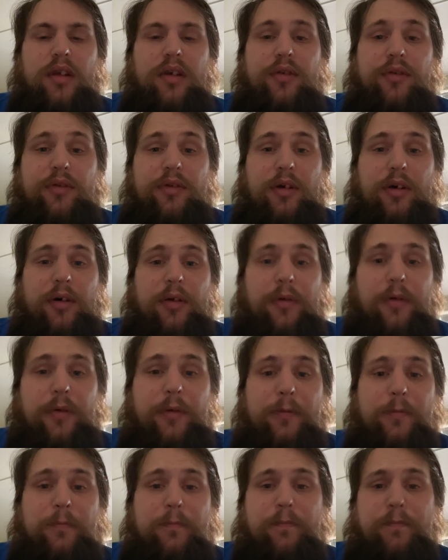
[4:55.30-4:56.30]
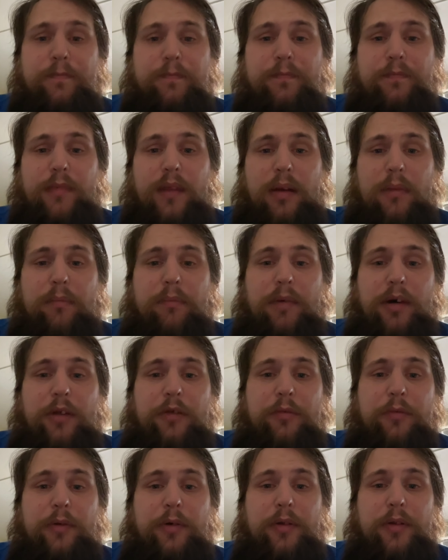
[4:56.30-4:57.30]
So might
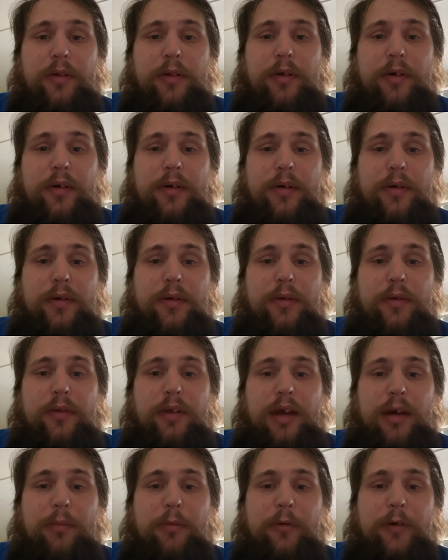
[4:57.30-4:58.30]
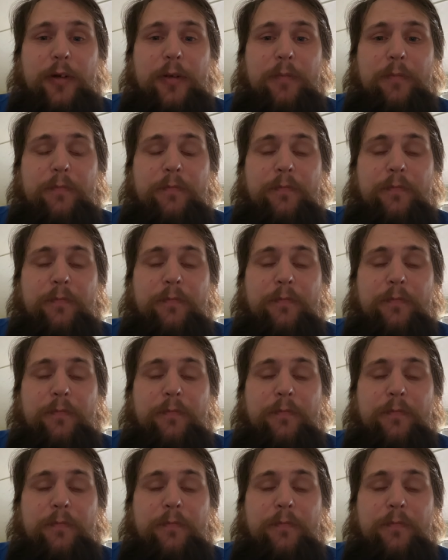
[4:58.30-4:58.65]
as well uh, do the upgrade.